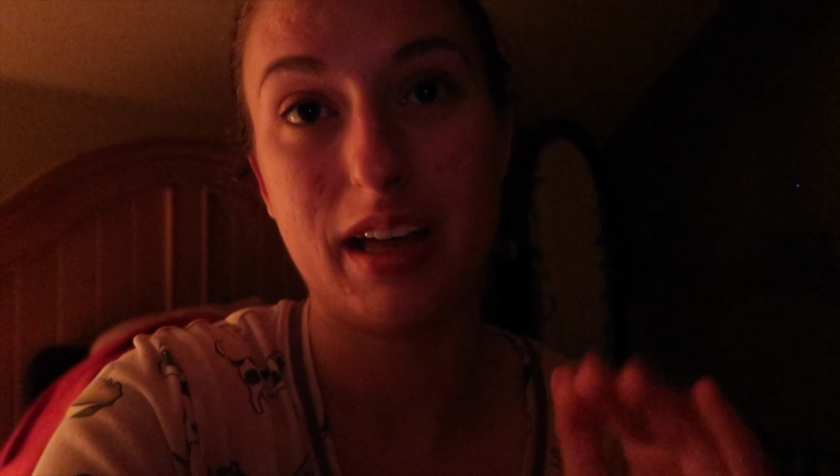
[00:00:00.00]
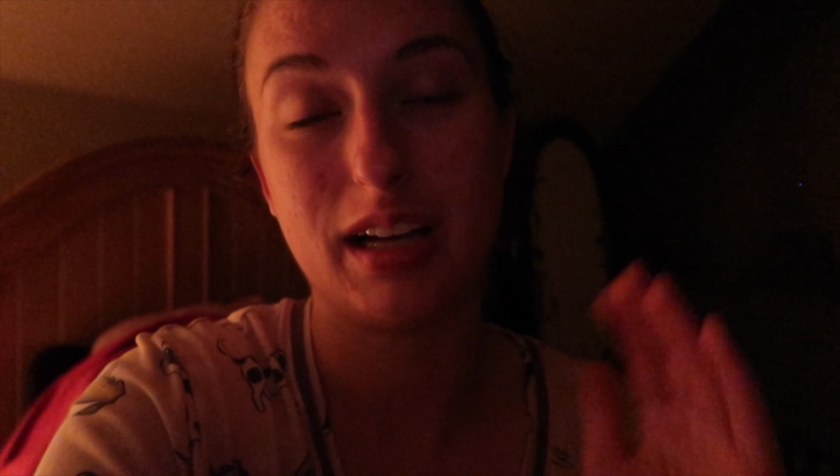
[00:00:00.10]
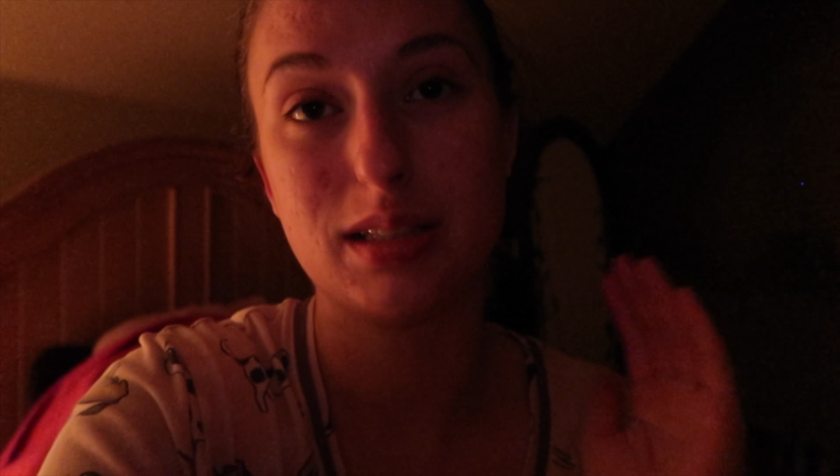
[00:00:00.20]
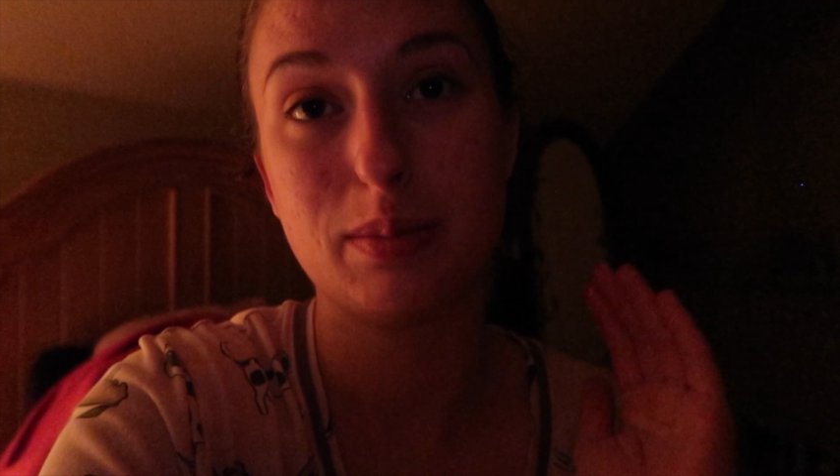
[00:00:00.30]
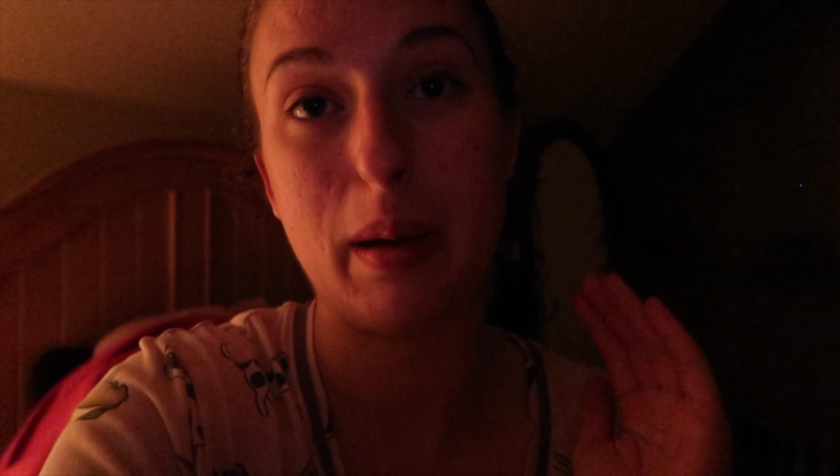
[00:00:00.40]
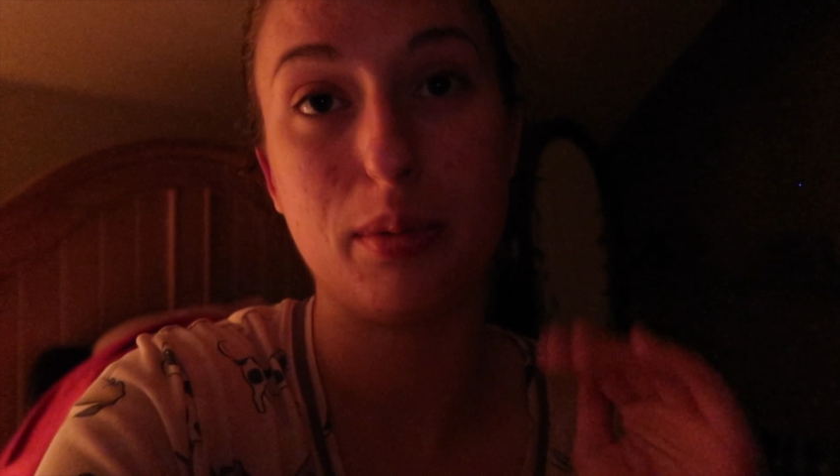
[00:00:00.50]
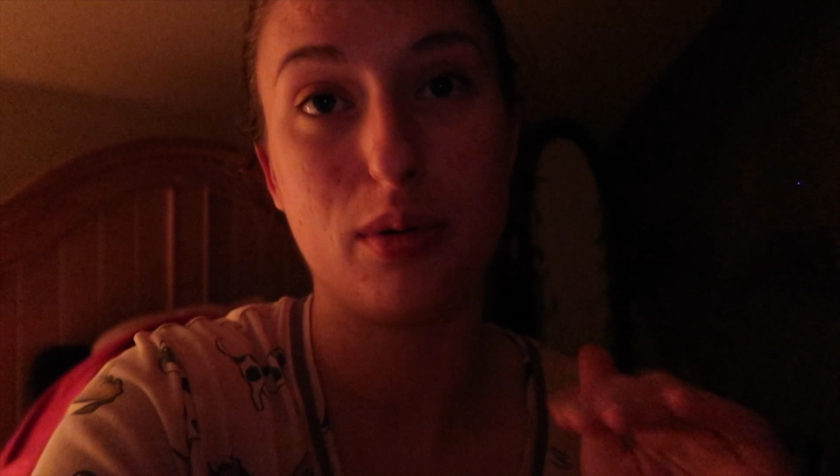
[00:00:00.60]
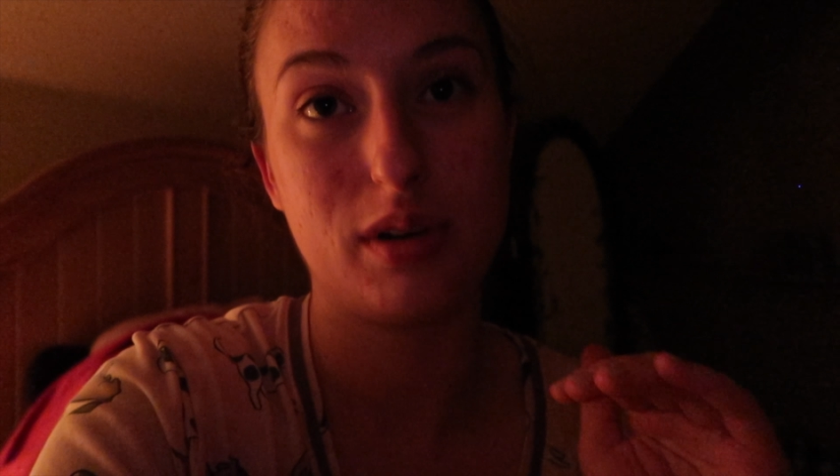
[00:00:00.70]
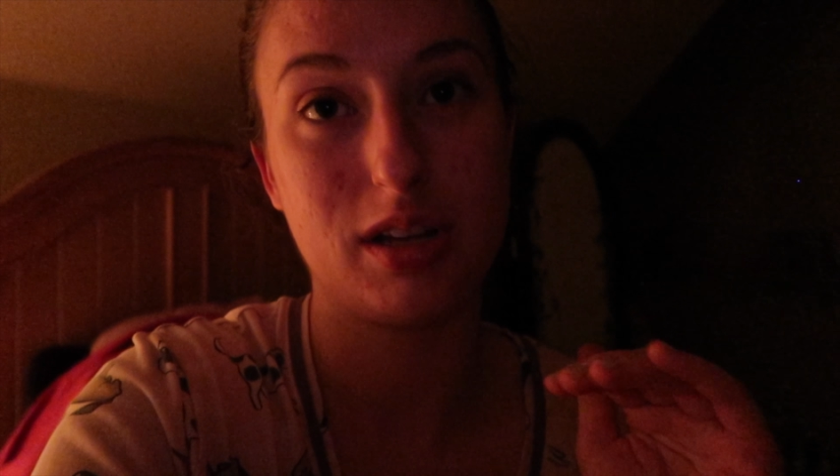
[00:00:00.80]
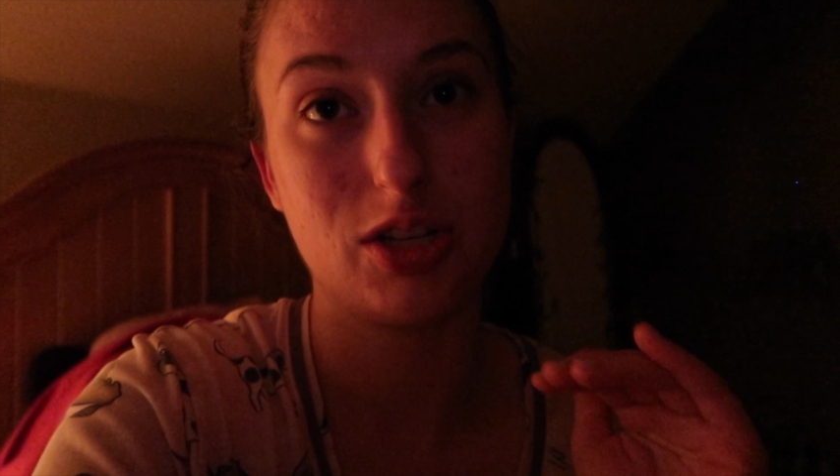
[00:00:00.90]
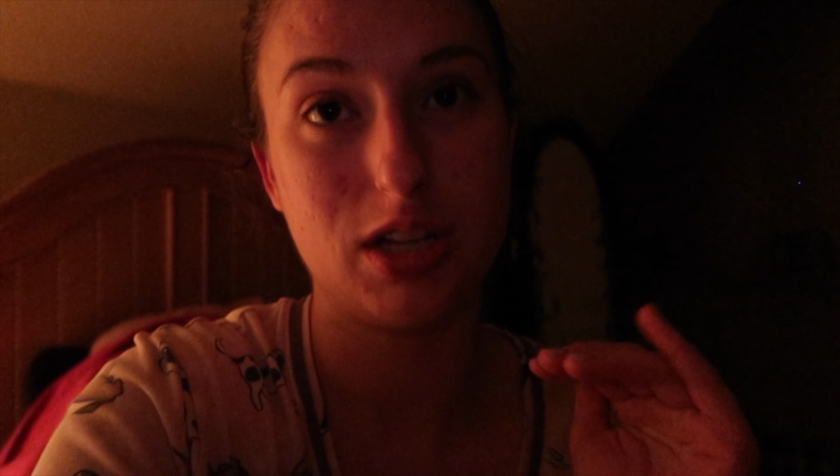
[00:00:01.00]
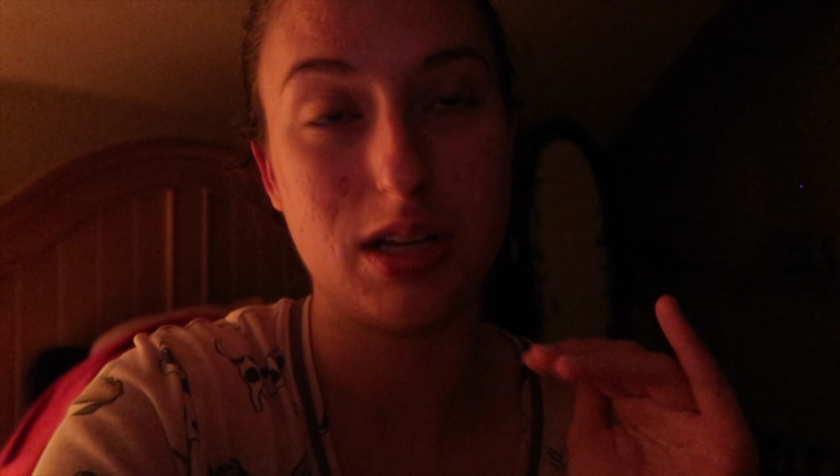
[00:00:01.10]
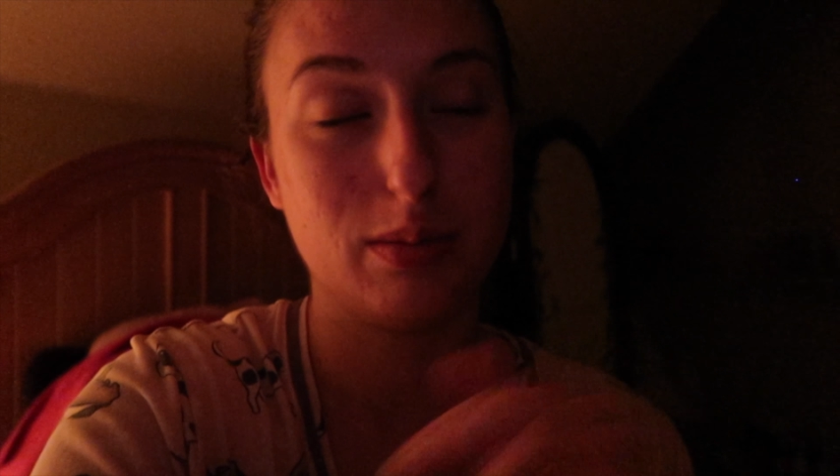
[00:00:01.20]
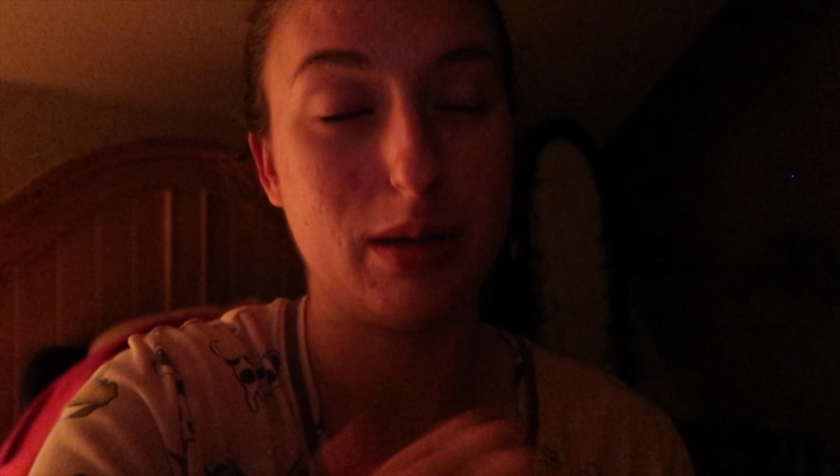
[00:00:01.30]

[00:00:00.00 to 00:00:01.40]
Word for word: that's pepperoni and cheese,